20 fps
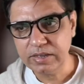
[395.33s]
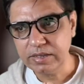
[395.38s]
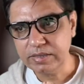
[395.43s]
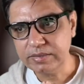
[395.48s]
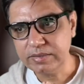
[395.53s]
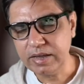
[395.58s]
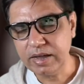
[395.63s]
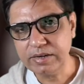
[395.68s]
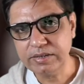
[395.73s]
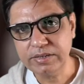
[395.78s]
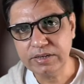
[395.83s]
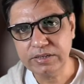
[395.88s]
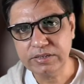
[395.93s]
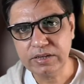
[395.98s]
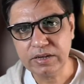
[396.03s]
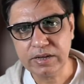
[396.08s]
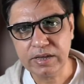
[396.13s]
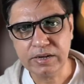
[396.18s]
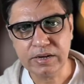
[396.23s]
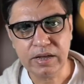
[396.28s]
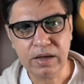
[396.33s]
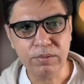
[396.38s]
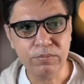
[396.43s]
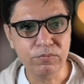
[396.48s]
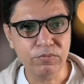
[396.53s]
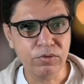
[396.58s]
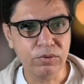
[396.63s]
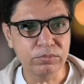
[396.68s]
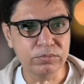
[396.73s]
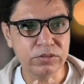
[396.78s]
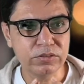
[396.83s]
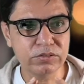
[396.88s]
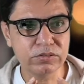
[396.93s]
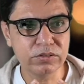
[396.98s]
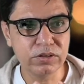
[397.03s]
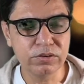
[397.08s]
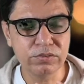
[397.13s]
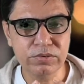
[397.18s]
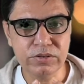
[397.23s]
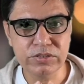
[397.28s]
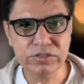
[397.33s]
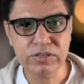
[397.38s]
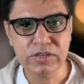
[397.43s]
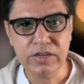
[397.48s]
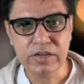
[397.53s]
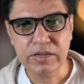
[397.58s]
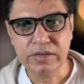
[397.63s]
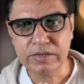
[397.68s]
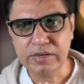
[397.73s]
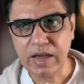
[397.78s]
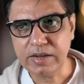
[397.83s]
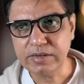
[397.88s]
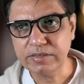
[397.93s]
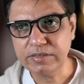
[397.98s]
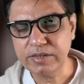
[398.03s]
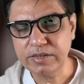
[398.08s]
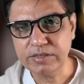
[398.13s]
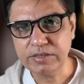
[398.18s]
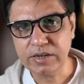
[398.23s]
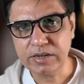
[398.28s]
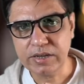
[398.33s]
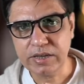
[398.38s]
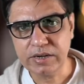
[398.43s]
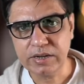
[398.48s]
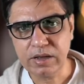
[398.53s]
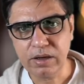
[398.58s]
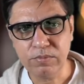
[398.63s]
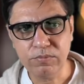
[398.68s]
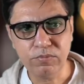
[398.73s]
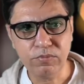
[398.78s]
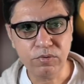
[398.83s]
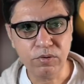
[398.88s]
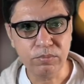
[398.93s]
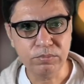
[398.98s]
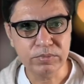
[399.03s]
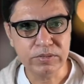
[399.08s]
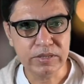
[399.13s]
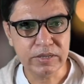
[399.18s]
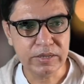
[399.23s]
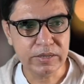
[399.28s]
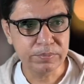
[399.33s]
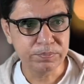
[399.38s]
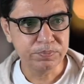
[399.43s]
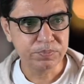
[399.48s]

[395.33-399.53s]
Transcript: That data can come from the service. That data can come from the